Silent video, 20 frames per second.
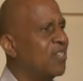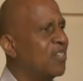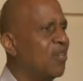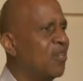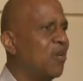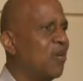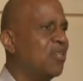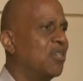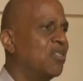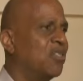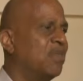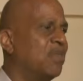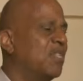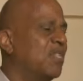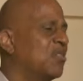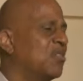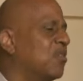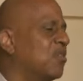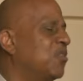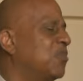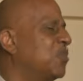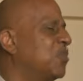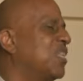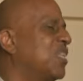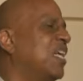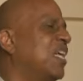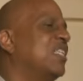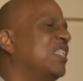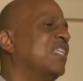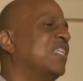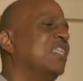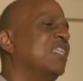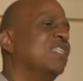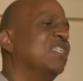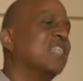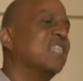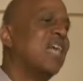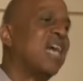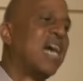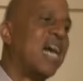the laws of this country. That
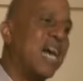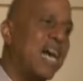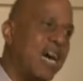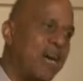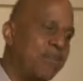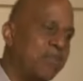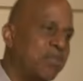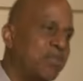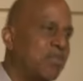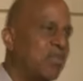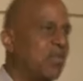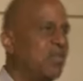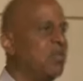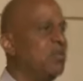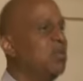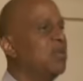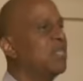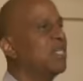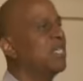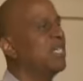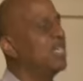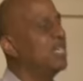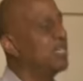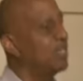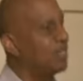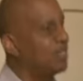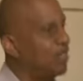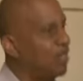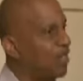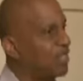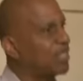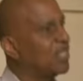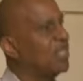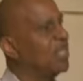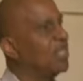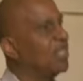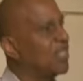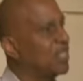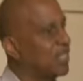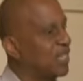is absolutely not
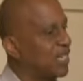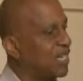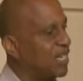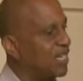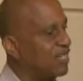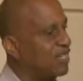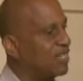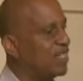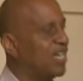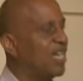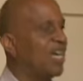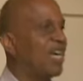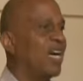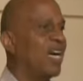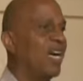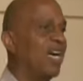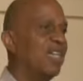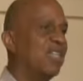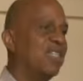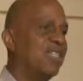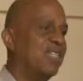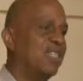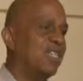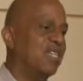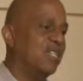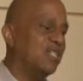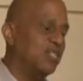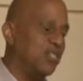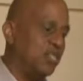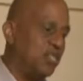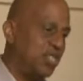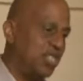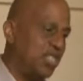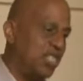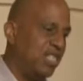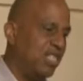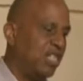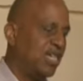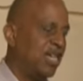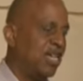the case. And
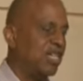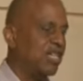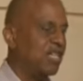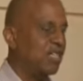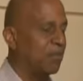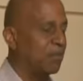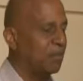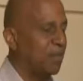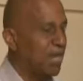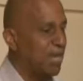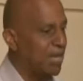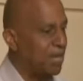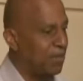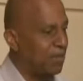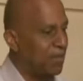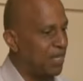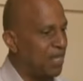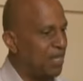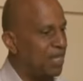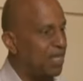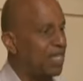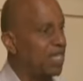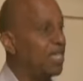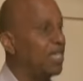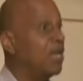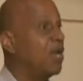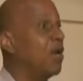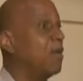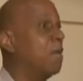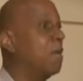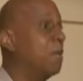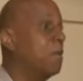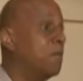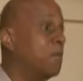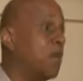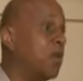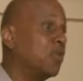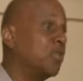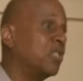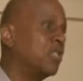she and the MLA
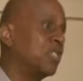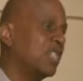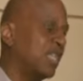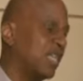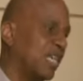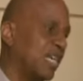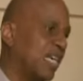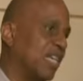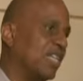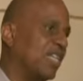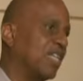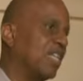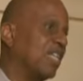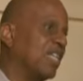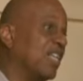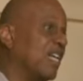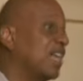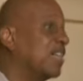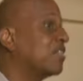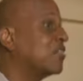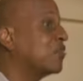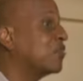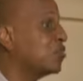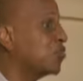must get that